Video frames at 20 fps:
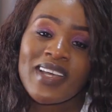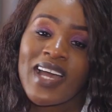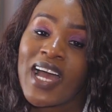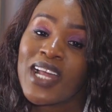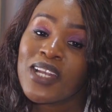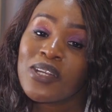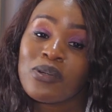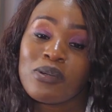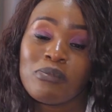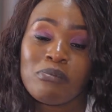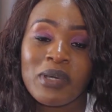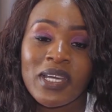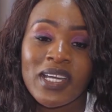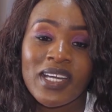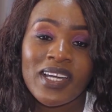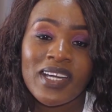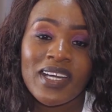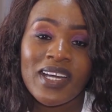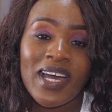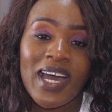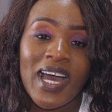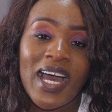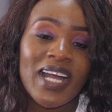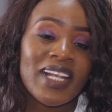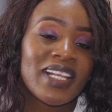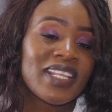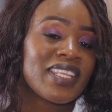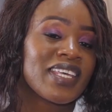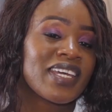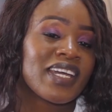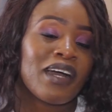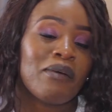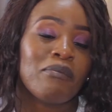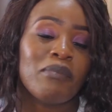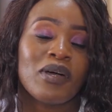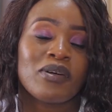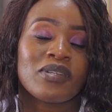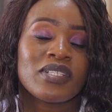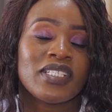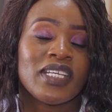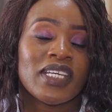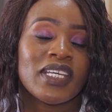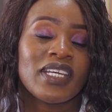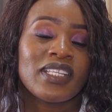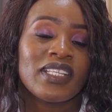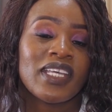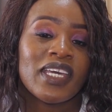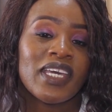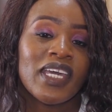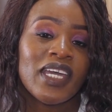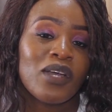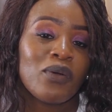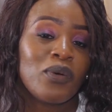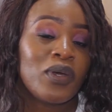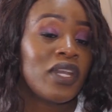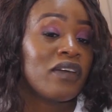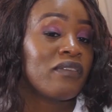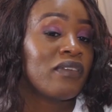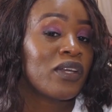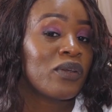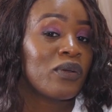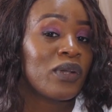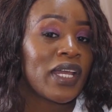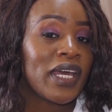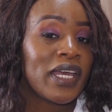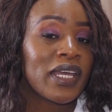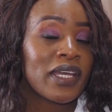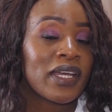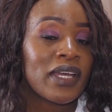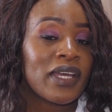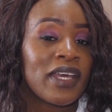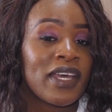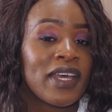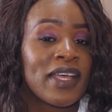and you'll bake and think about taking the cake whenever you like.